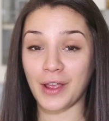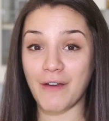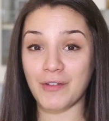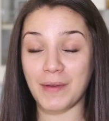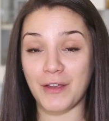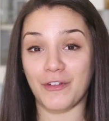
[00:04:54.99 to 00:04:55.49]
you
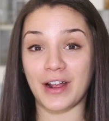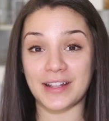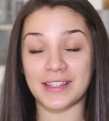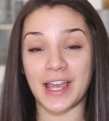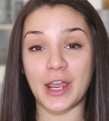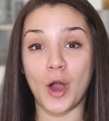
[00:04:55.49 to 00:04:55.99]
have it, my
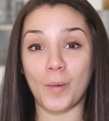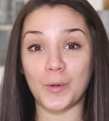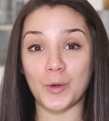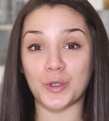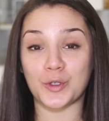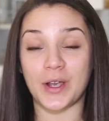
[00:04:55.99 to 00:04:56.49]
friends. I hope
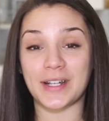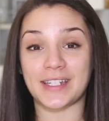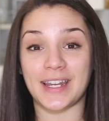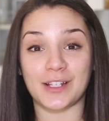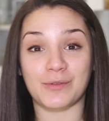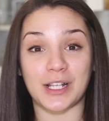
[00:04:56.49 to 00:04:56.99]
you enjoyed
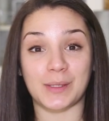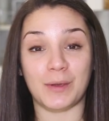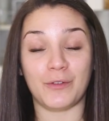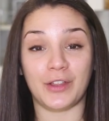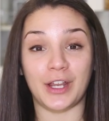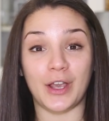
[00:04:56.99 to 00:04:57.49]
today's
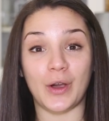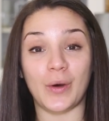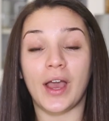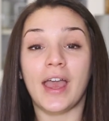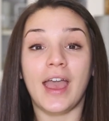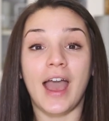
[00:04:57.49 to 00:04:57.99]
recipe
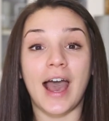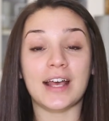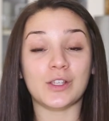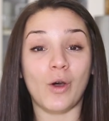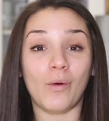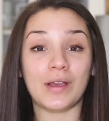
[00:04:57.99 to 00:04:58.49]
video.
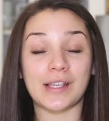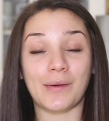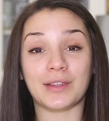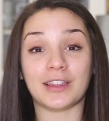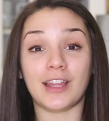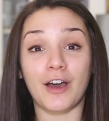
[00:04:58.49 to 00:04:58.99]
As always, I
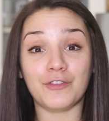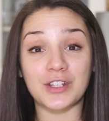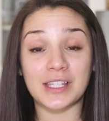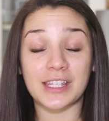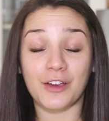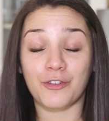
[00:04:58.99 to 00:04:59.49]
would love
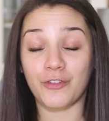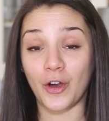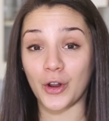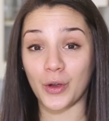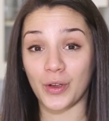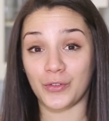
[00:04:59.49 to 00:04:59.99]
to see a
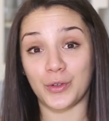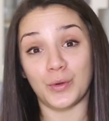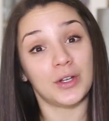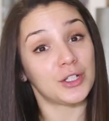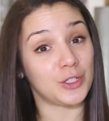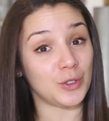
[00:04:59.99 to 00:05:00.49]
photo if
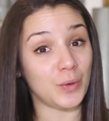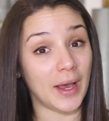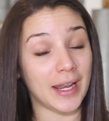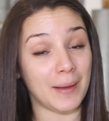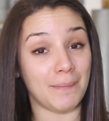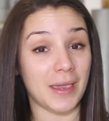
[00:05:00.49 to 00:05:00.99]
you do
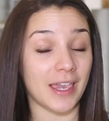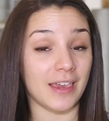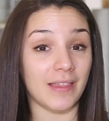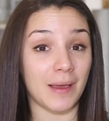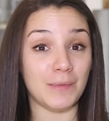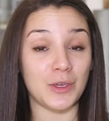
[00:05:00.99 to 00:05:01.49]
end up
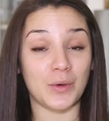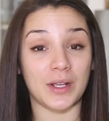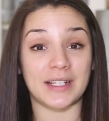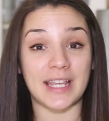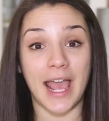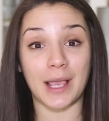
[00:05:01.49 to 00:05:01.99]
making them. You
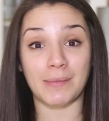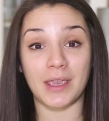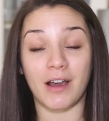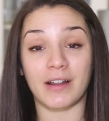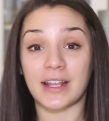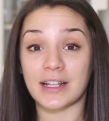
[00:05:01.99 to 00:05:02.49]
can tag
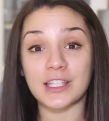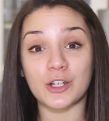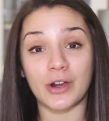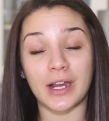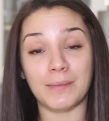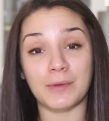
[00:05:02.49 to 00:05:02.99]
me on
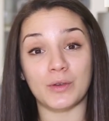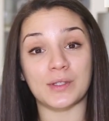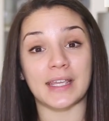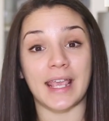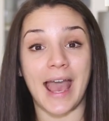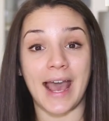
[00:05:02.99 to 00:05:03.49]
Instagram using